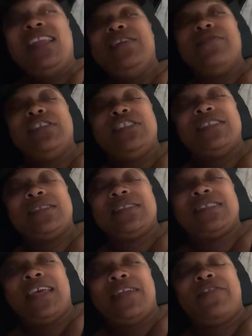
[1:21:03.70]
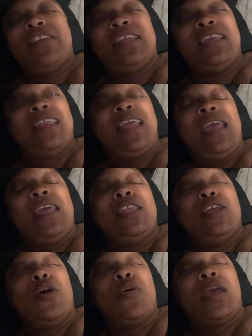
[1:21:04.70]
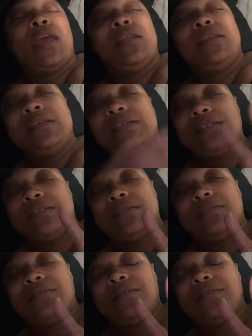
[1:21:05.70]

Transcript: even just seventy and eighty. Okay, listen.